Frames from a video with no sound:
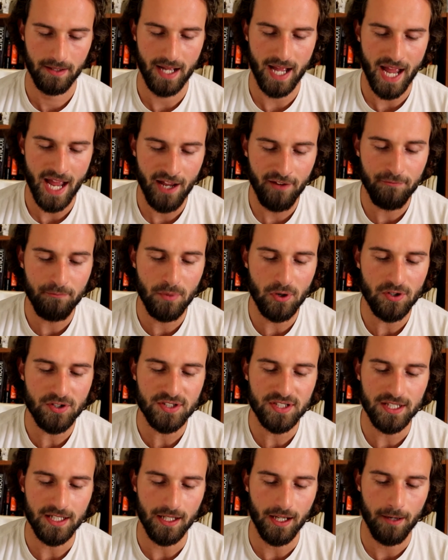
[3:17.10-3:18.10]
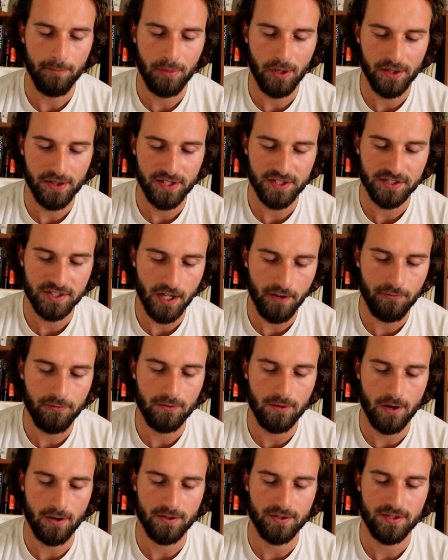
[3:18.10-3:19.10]
Have mercy upon the
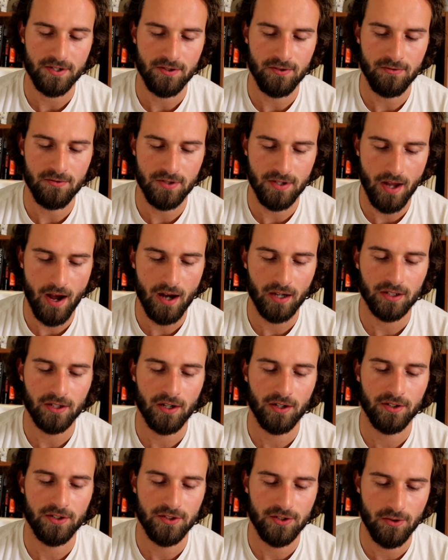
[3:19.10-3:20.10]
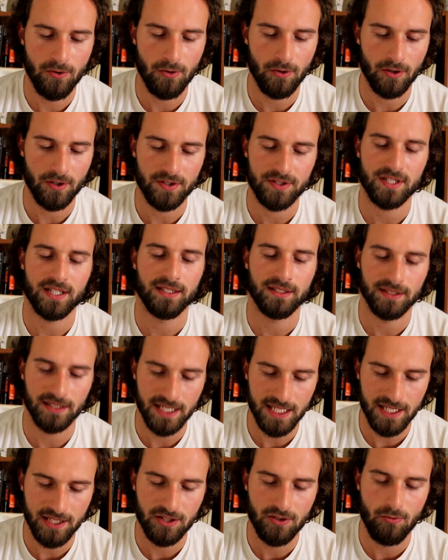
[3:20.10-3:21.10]
sufferers who knock on doors and
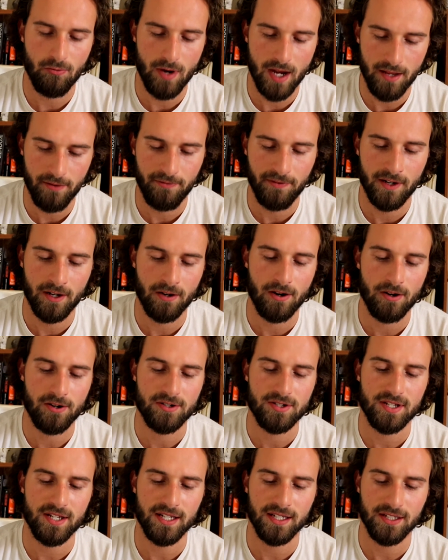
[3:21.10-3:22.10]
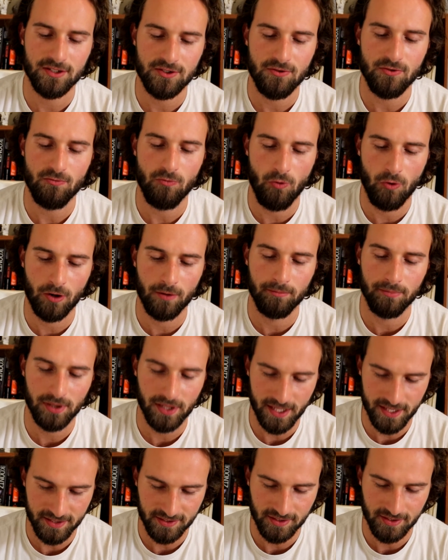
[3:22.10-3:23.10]
lead the wayfarers into warm
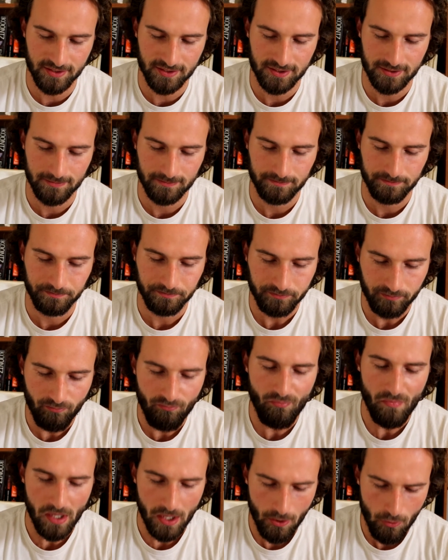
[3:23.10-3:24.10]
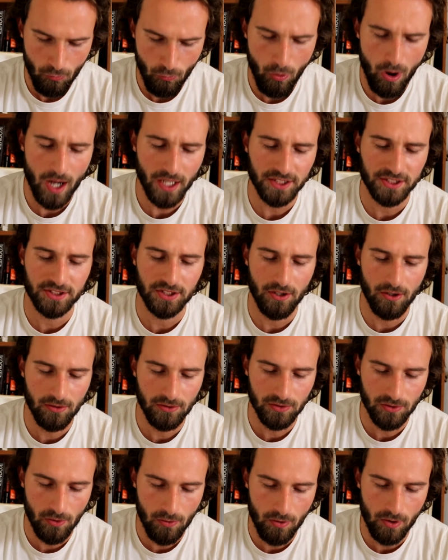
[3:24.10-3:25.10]
places. Watch, O
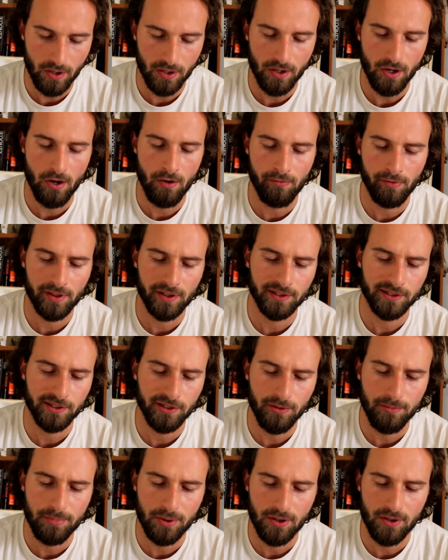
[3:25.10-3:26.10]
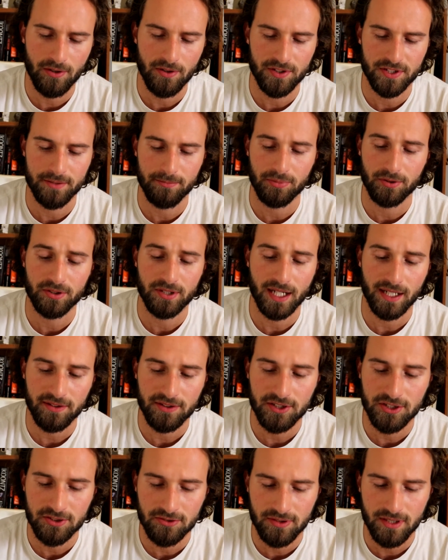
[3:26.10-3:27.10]
Lord, over the little birds, and protect
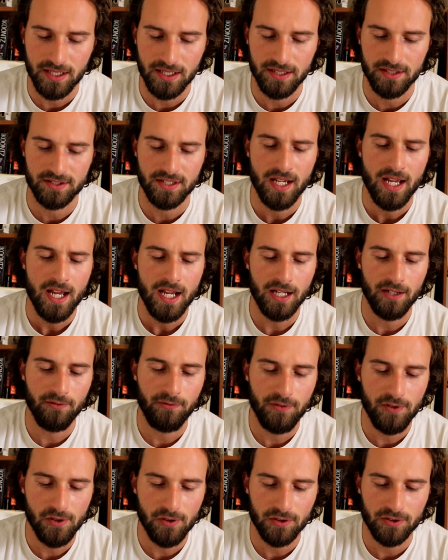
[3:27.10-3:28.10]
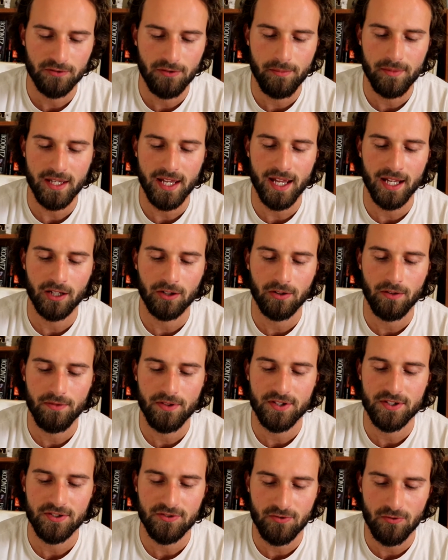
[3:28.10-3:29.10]
the trees and fields from the anger of
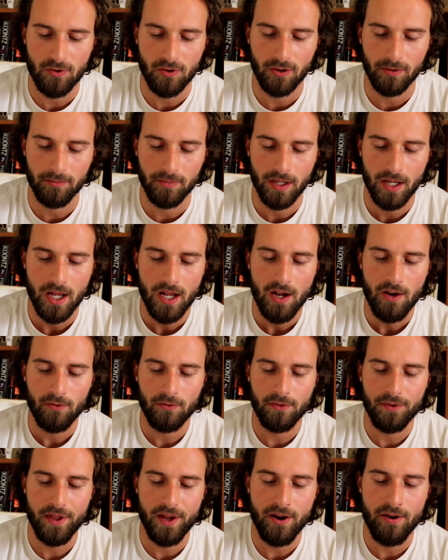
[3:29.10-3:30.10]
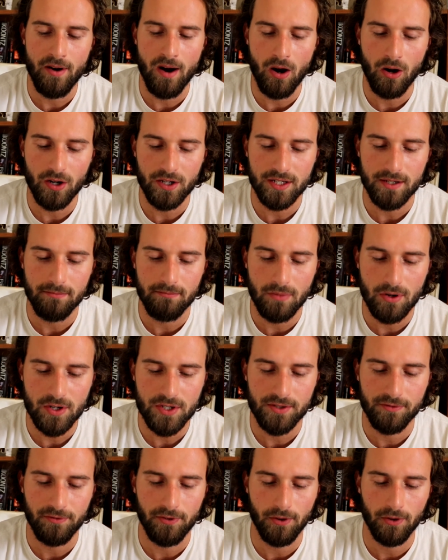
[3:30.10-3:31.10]
the storm, for thou art
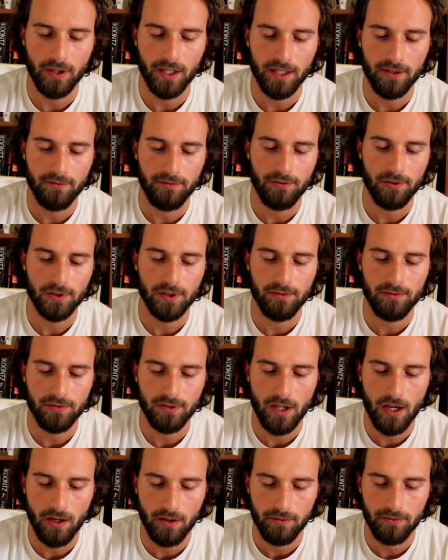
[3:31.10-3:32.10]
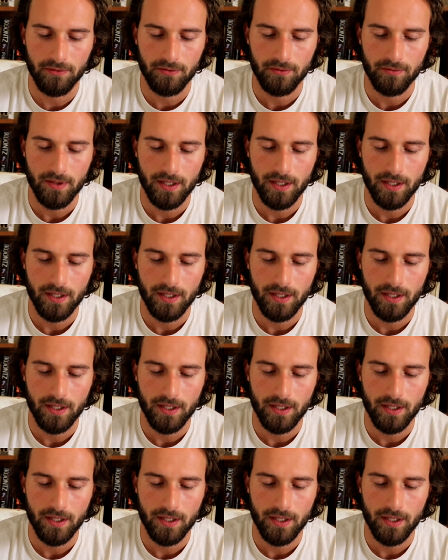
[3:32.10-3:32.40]
merciful and full of love."